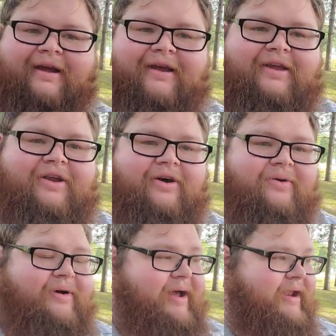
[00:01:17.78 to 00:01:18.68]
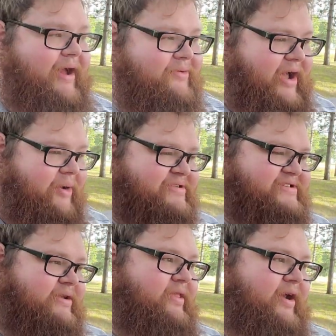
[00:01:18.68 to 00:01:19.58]
you know, and I was
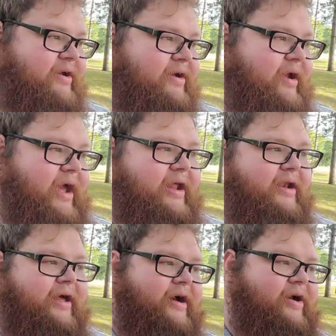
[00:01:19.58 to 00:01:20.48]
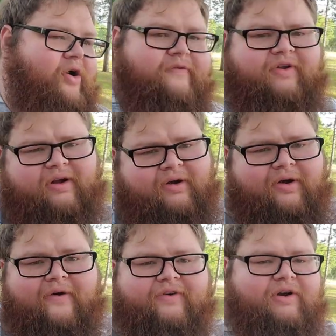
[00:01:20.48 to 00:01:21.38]
sitting there, and
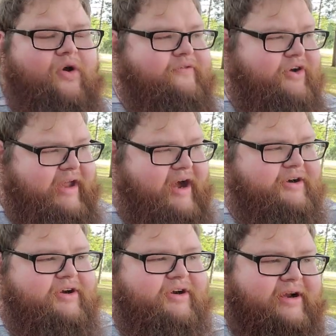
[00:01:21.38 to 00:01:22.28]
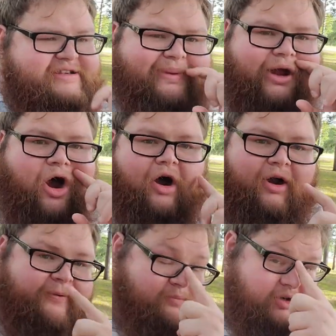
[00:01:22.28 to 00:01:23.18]
over yonder is my car,
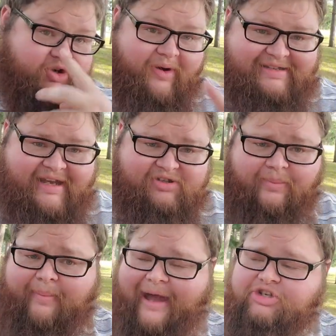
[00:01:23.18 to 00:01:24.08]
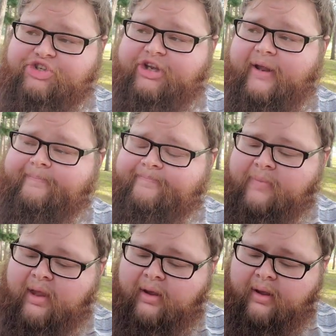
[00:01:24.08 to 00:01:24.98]
which always has all my magic shit.
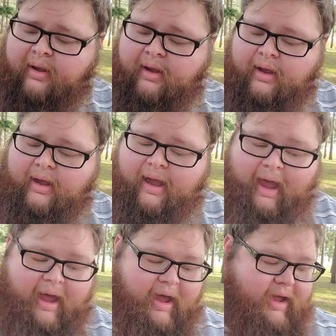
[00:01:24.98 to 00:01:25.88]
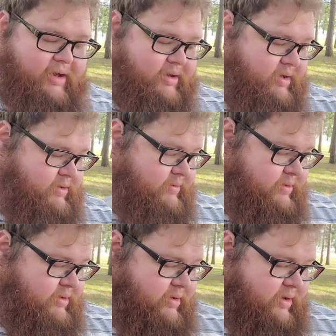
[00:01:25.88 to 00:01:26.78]
And
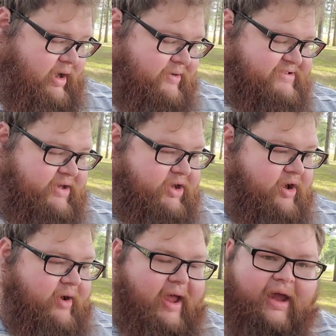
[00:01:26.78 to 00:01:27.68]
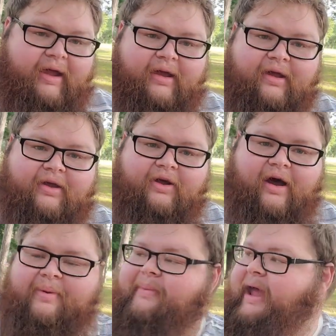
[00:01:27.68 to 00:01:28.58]
I was like, you know, hey, you know,
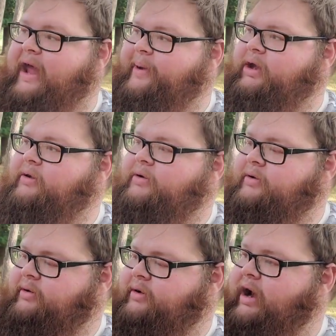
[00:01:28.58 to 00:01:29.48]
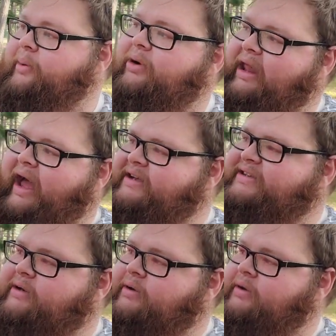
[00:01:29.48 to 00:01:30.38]
I'm in my hammock, I'm
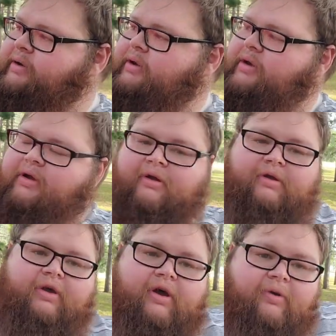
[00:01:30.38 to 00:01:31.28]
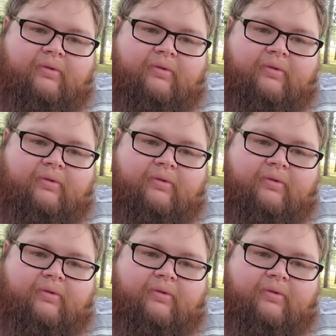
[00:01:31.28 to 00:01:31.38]
relaxing, you know,